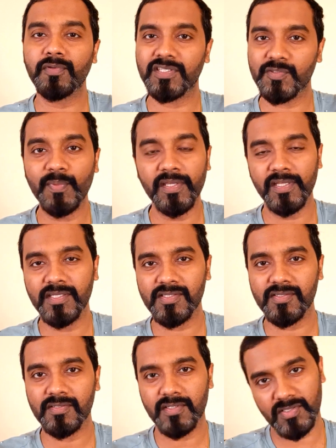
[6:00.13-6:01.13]
to
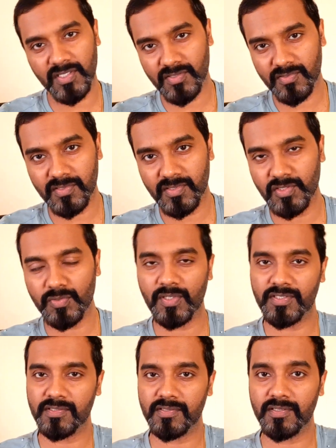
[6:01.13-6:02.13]
experience such
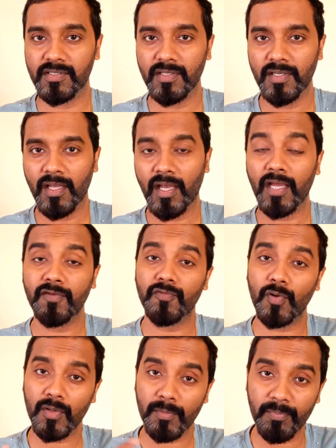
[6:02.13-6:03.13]
situations and
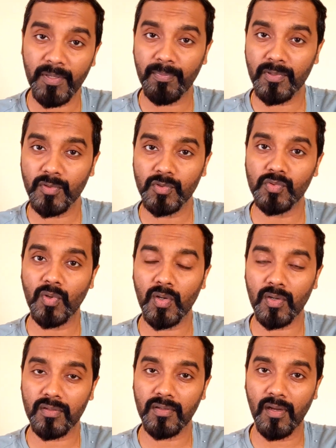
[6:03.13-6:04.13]
for people those who
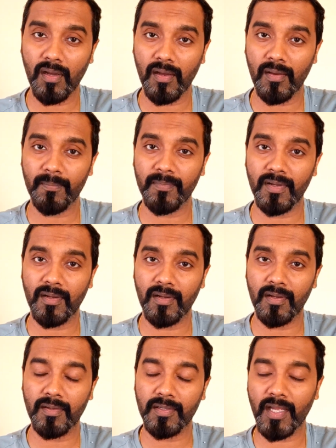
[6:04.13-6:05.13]
are um,
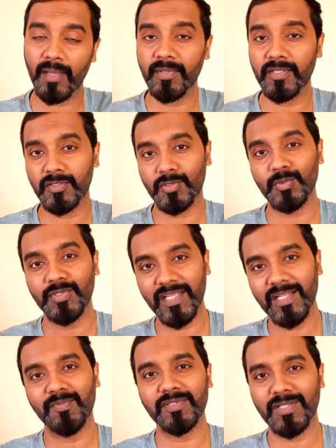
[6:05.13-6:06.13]
uh, i mean to
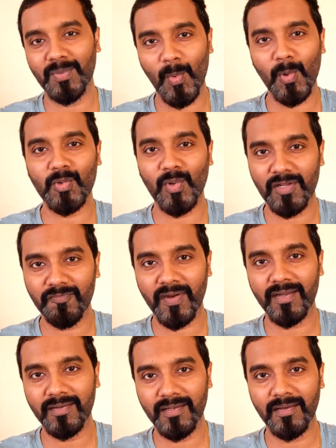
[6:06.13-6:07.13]
deal with an
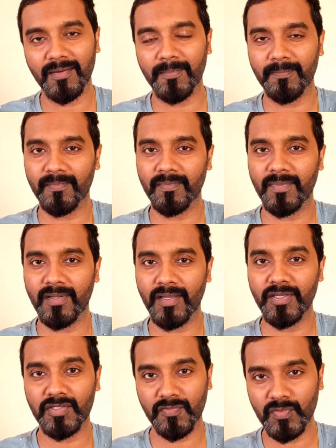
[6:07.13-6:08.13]
overqualified um,
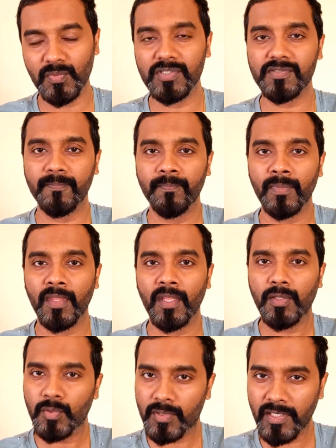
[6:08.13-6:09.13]
interviewers
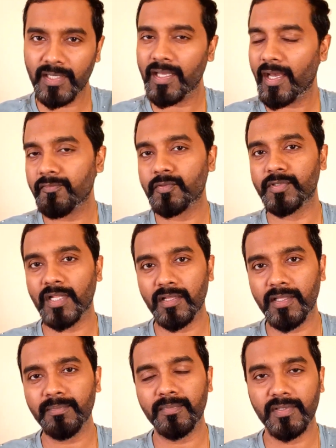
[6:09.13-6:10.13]
you clearly have to
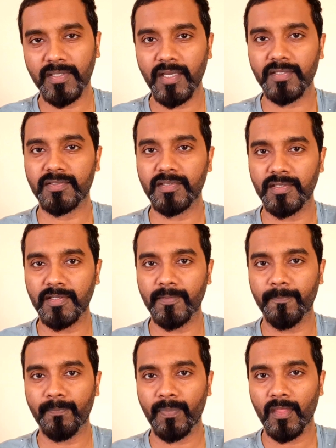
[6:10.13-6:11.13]
tell them that
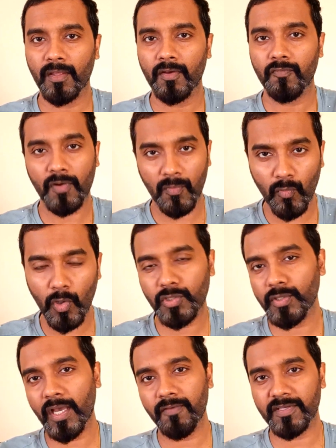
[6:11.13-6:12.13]
um, from
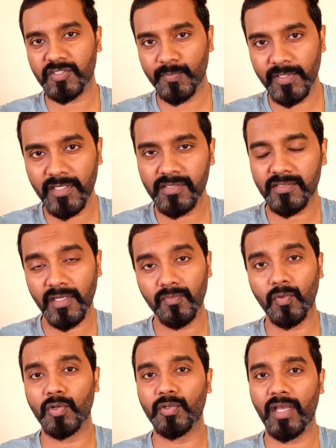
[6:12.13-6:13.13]
what you have experienced
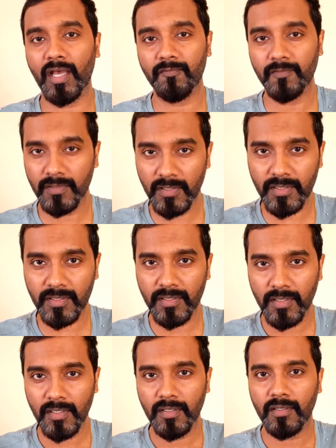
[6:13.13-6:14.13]
and what you have learned
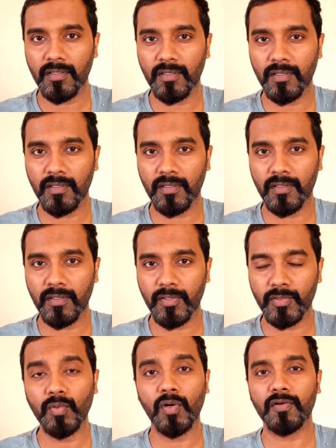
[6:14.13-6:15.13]
uh,
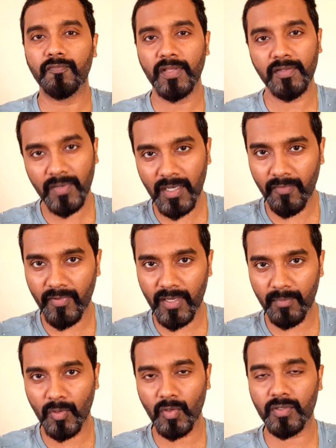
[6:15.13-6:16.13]
you are very well
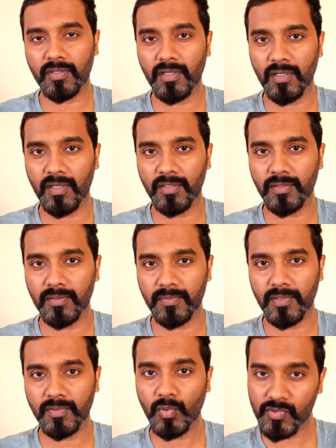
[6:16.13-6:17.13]
aware about
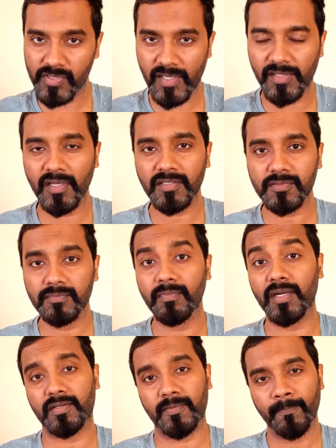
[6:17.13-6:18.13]
uh, those areas
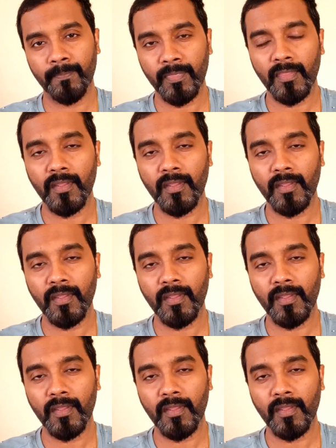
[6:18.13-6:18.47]
but